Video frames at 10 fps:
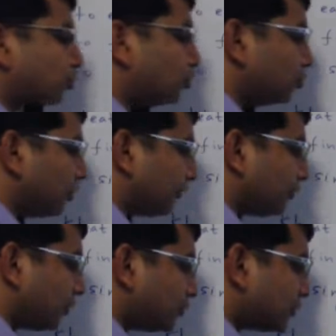If you
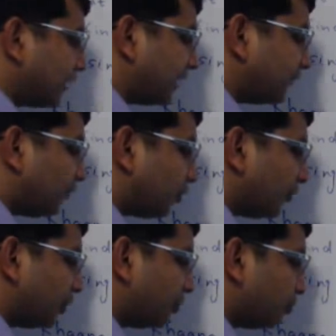are to say informal,
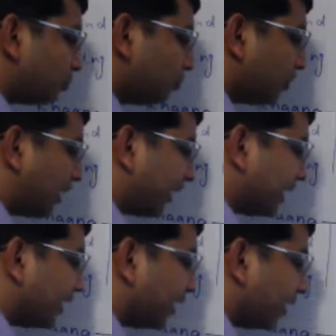you tu
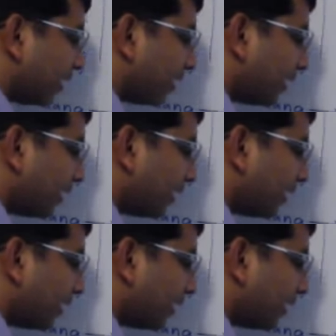khayega.